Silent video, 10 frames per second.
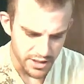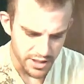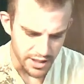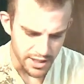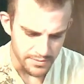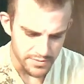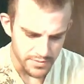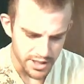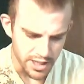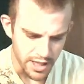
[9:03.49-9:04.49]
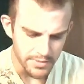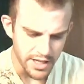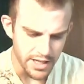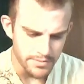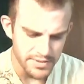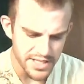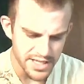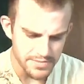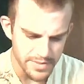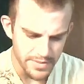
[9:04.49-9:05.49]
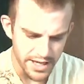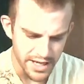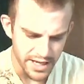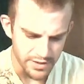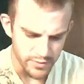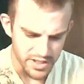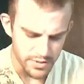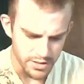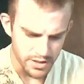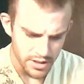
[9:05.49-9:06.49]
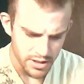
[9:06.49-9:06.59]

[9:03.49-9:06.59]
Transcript: caught me up, seized me by the head, and whispered,